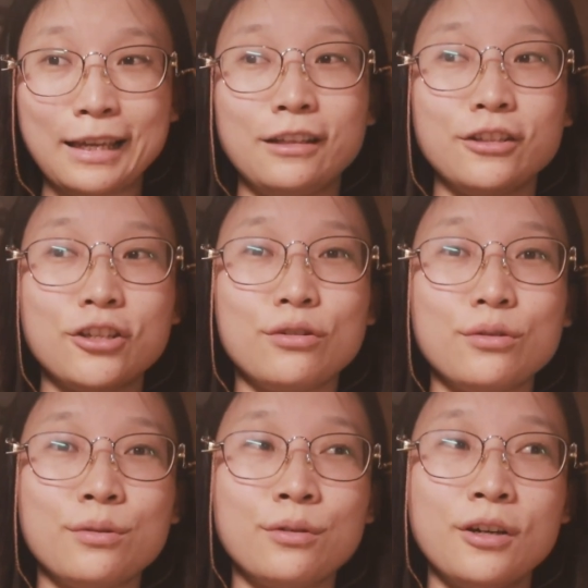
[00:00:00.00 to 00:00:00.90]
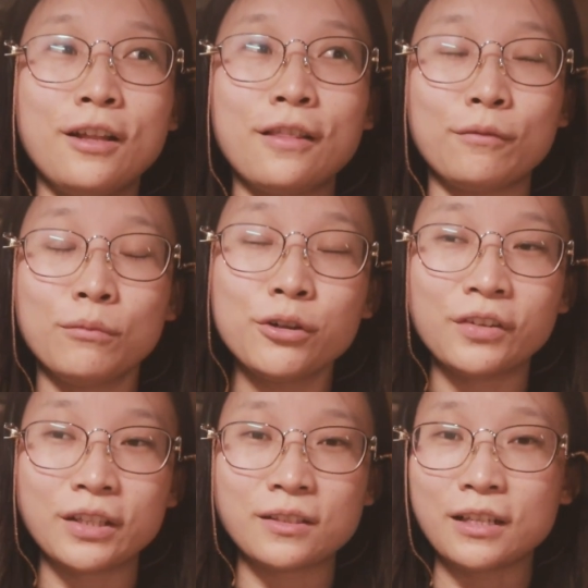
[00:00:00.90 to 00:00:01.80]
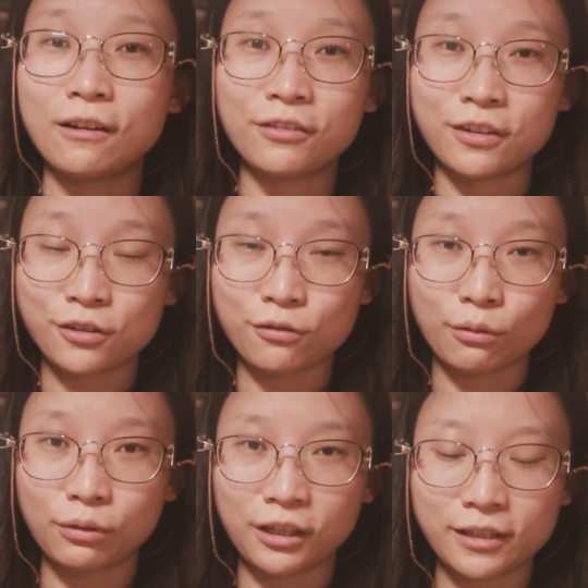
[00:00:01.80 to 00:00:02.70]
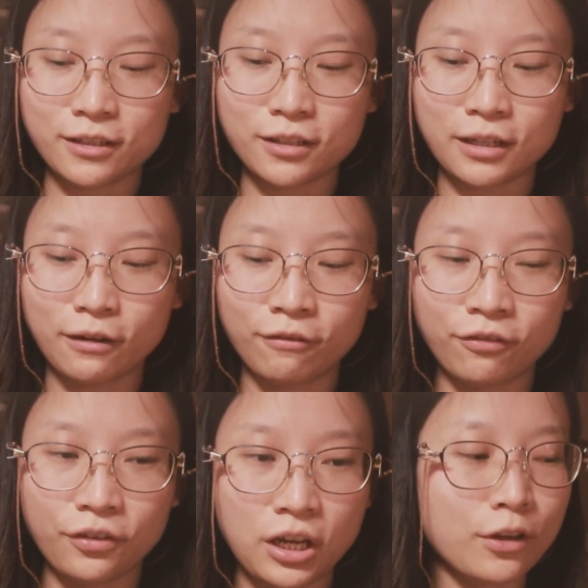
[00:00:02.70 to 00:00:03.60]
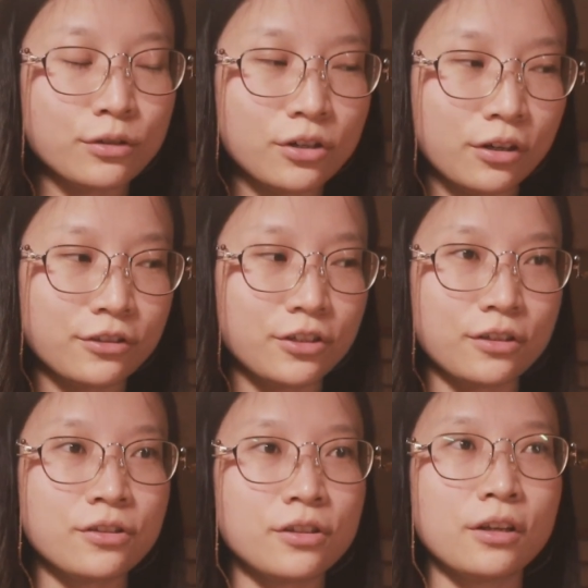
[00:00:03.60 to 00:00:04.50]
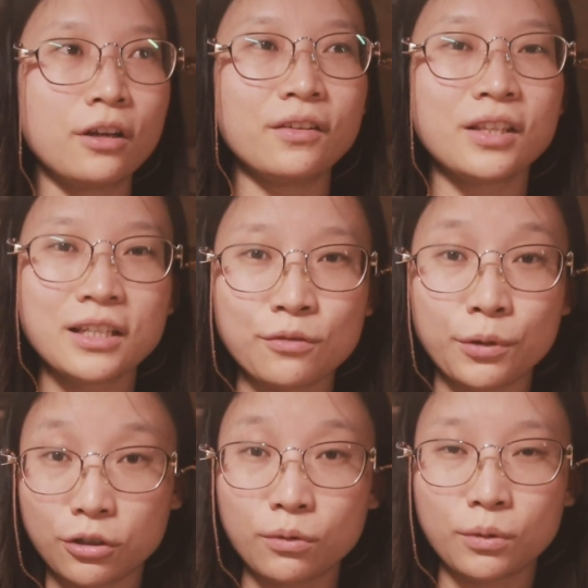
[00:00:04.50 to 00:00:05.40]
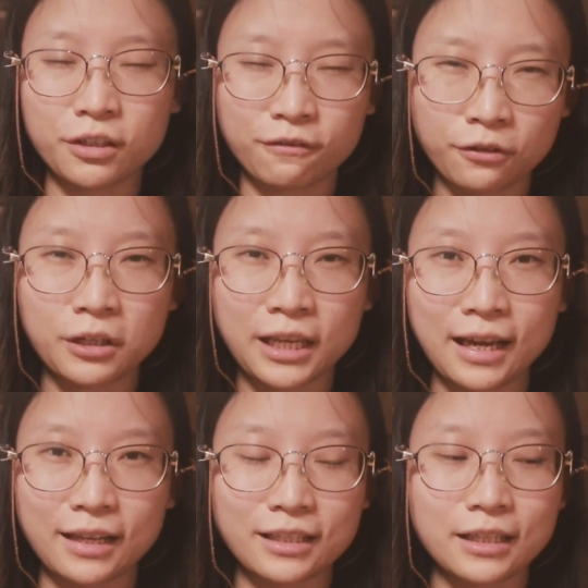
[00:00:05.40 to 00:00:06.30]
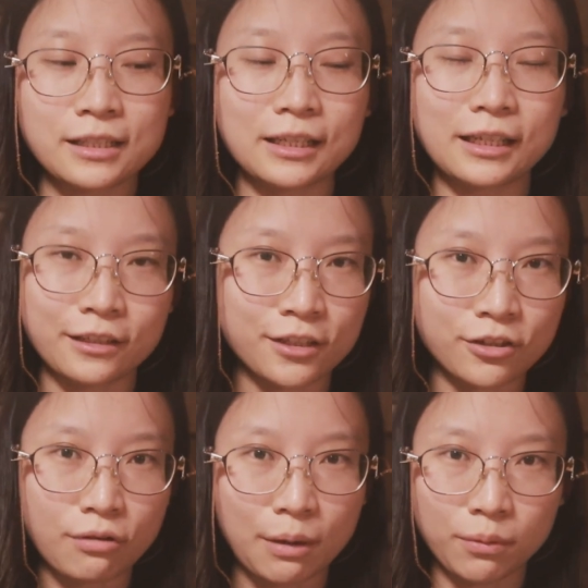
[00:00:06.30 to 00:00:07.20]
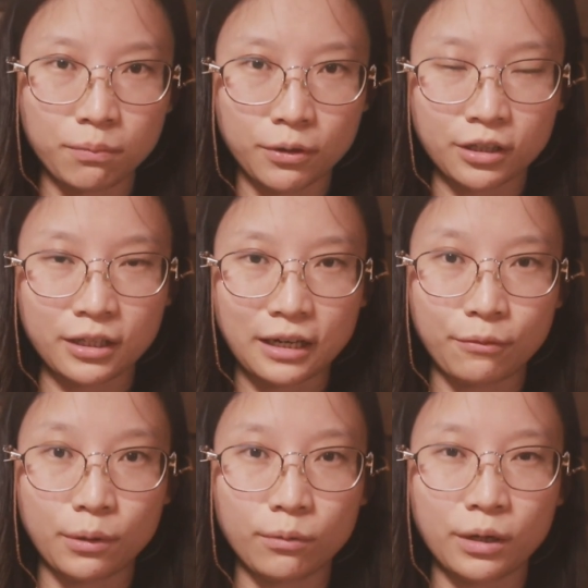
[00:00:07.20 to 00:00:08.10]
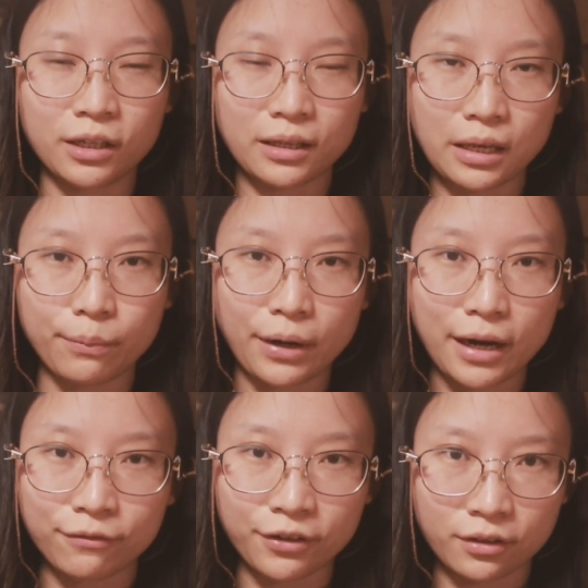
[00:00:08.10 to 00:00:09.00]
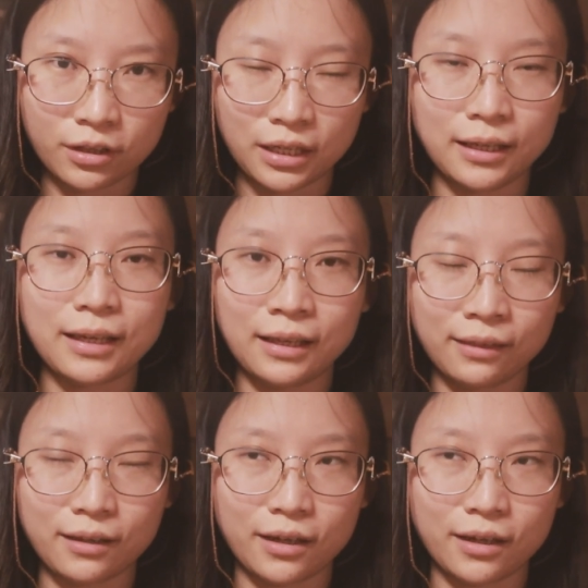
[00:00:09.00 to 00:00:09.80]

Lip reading: into the movie itself, the screenplay itself. Those are just things we don't want to forget. It's like a scrapbook that we want to keep everything in